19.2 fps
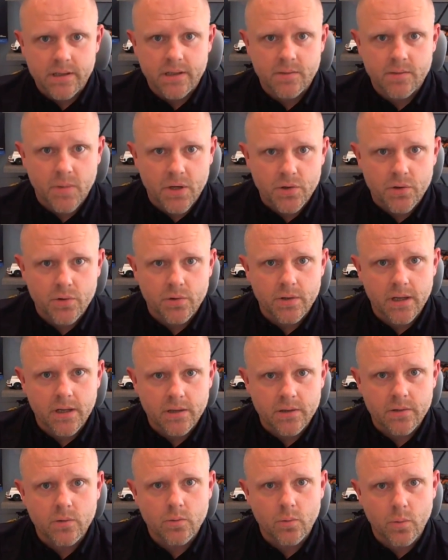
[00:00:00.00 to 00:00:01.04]
Let's make sure that
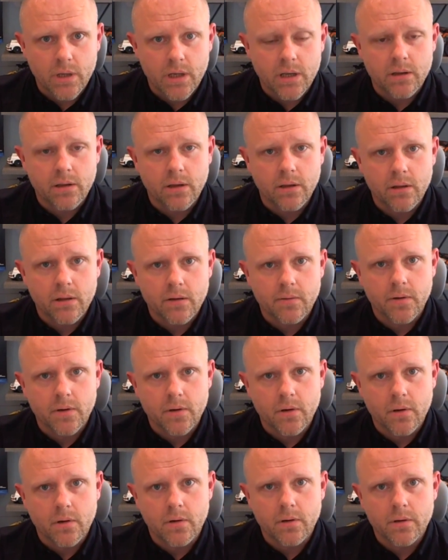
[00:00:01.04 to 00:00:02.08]
we can
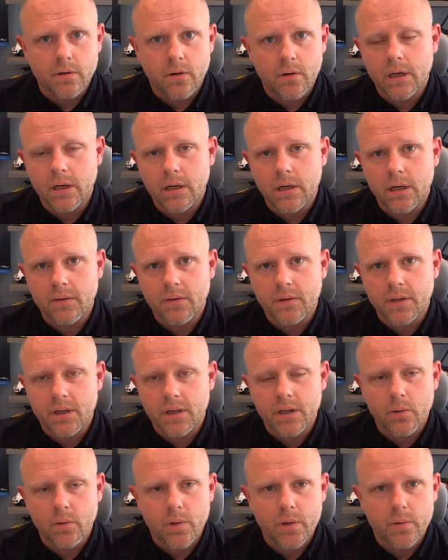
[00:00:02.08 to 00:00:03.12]
deliver on
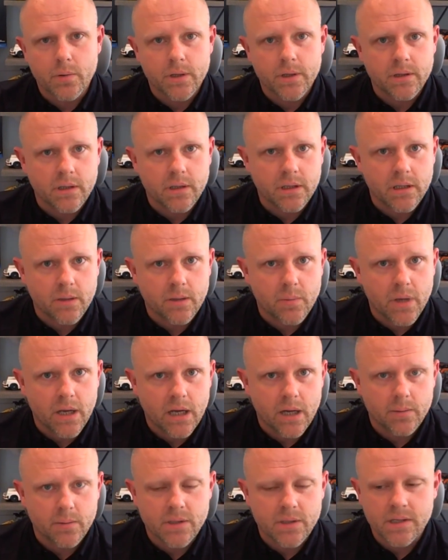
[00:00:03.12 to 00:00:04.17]
everything that we've written in that
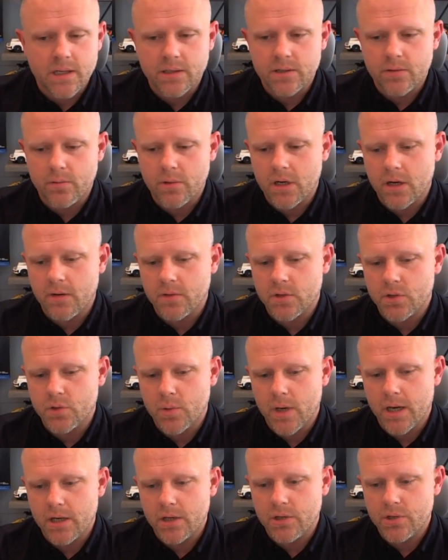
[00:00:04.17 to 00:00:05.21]
backup disaster recovery
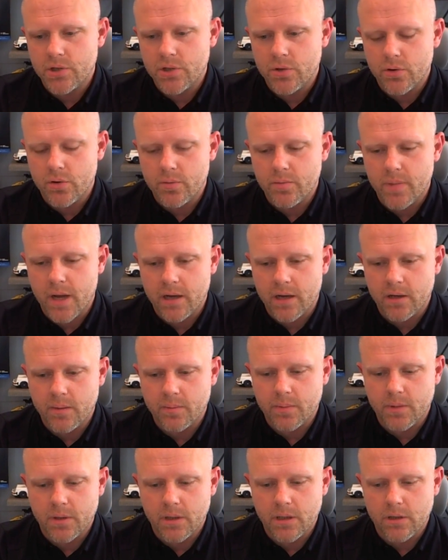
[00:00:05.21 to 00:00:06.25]
strategy or
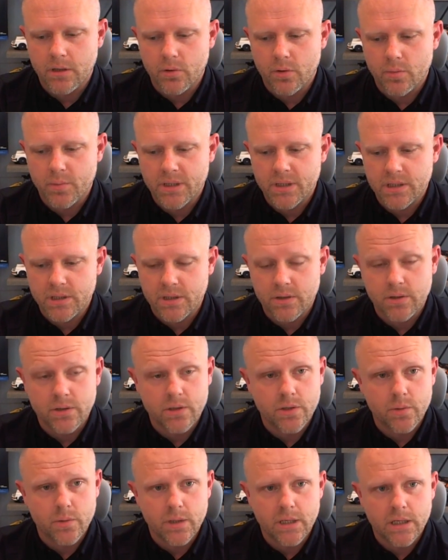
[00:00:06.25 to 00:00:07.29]
backup or business
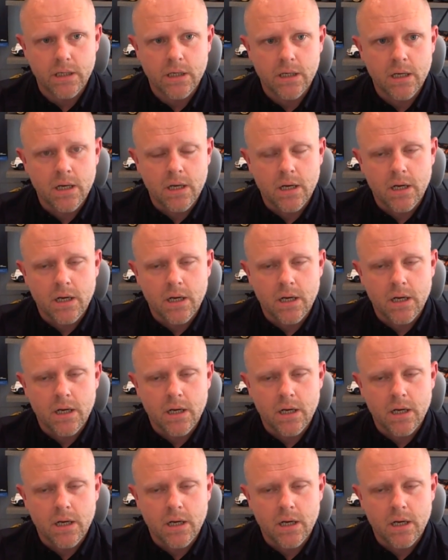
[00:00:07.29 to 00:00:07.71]
continuity